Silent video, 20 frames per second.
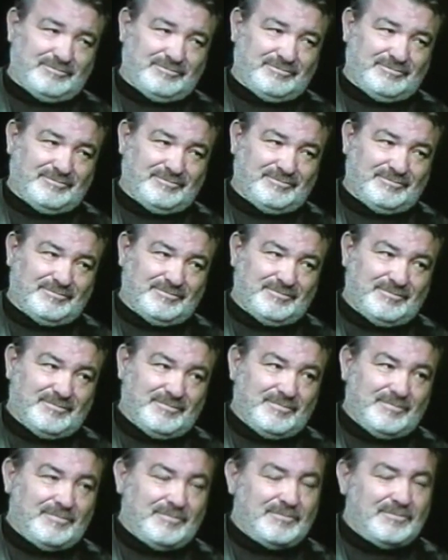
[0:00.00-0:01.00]
Okay.
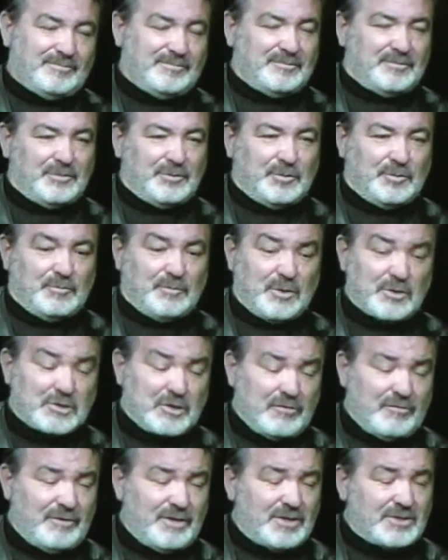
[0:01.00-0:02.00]
Most
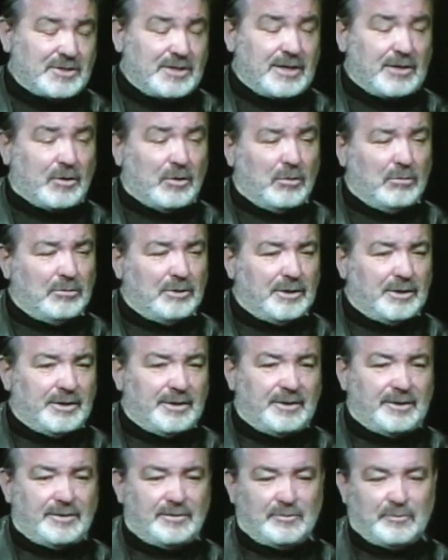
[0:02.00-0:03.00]
of us got
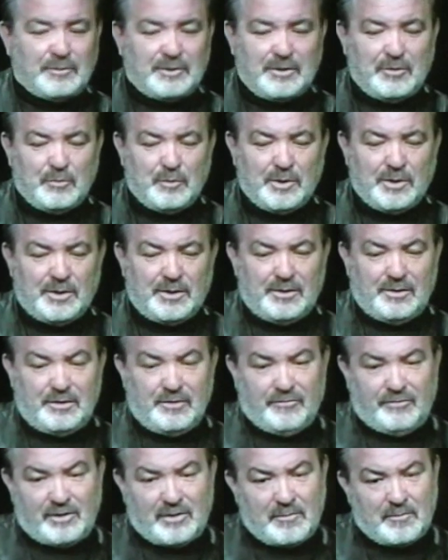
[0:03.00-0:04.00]
older. Yeah. We went
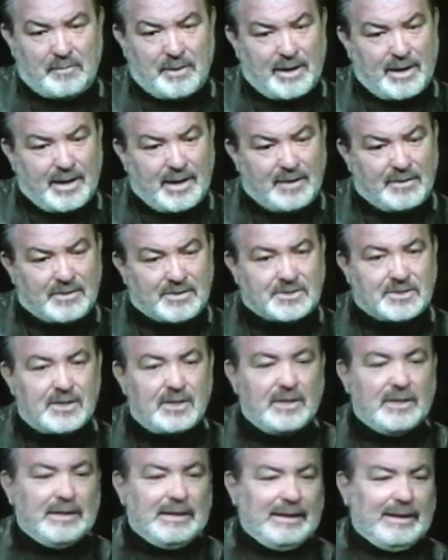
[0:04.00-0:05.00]
different paths
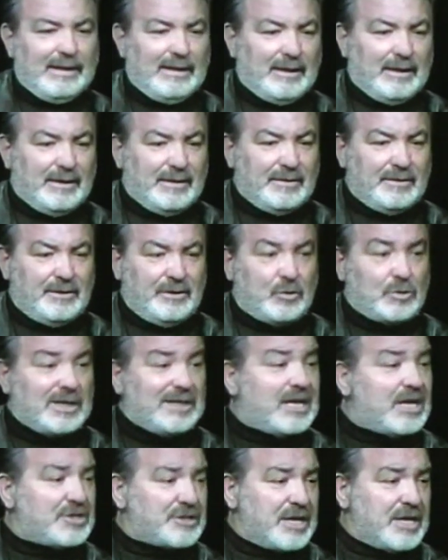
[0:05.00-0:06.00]
and uh, the
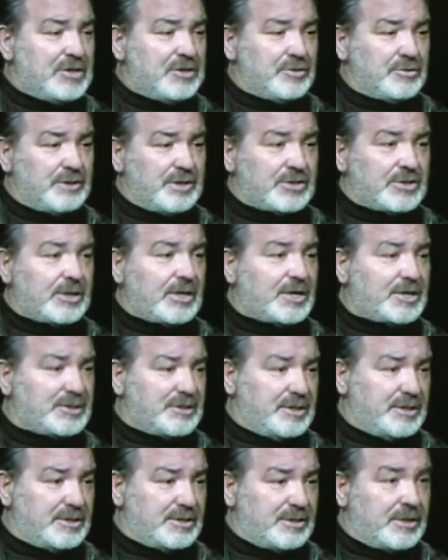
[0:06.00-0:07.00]
organization does not
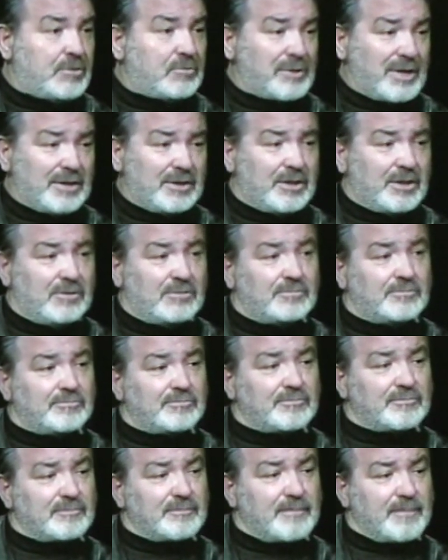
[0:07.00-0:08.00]
exist right now. Also,
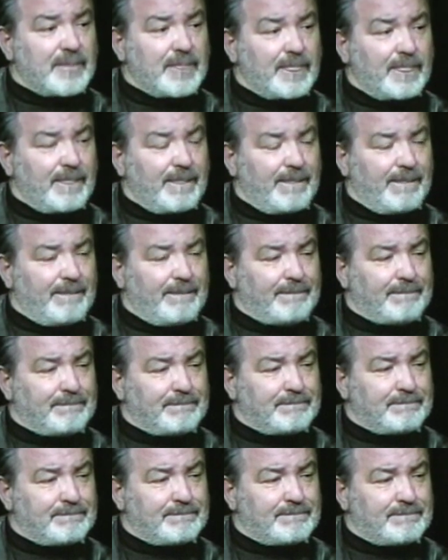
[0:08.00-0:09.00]
you, you've been
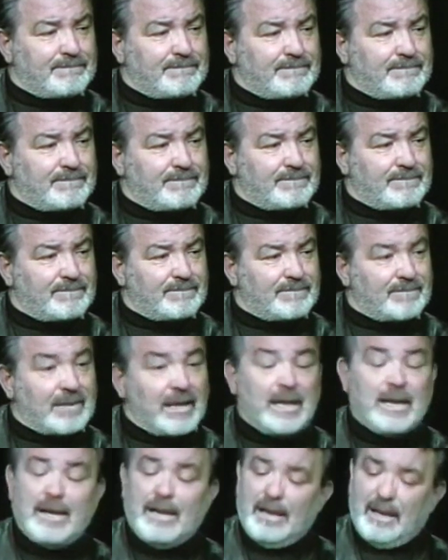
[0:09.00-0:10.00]
active with
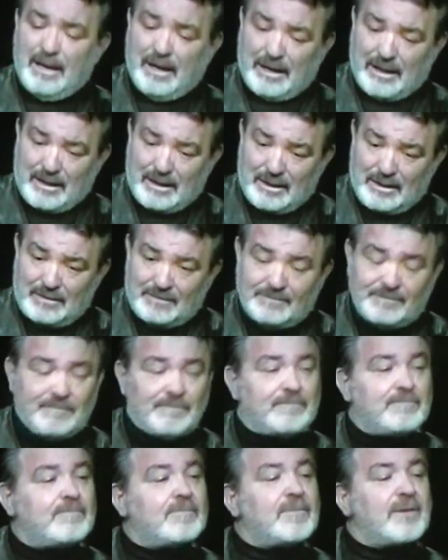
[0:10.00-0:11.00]
LAGA, LAGA.
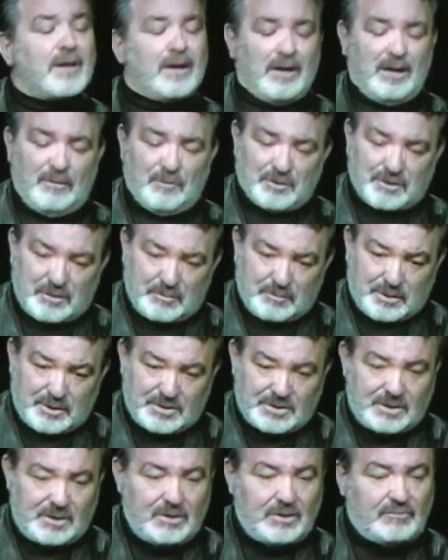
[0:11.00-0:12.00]
LGA. I was the
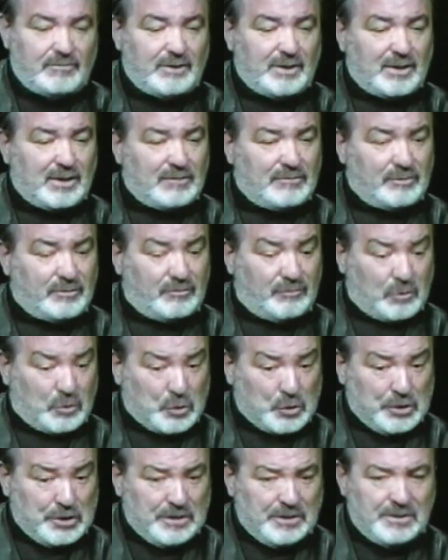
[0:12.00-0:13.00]
president of LAGA for four
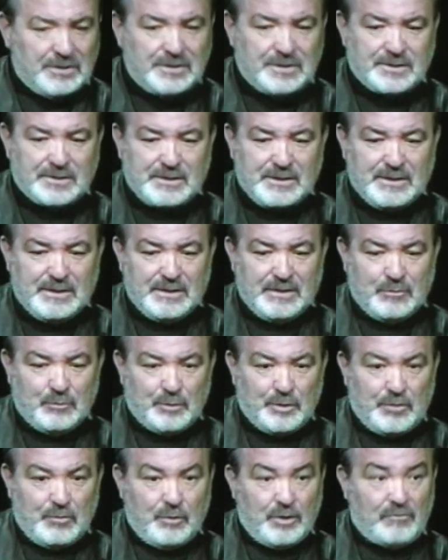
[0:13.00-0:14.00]
years. What,
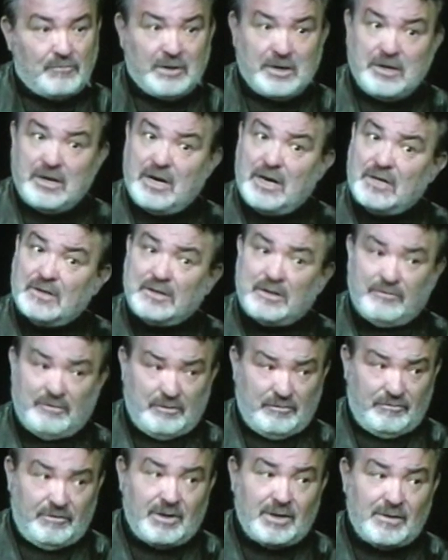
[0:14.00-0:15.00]
we were very that, active
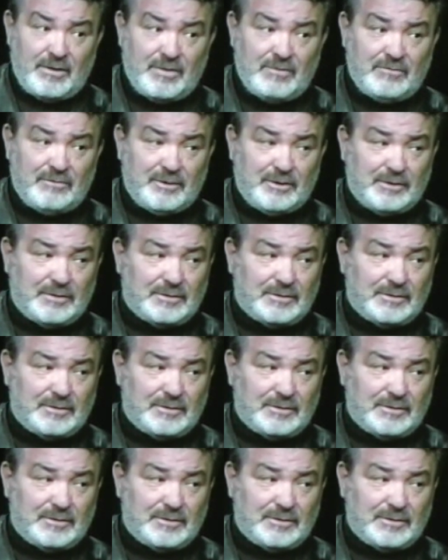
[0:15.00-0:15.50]
in Philadelphia.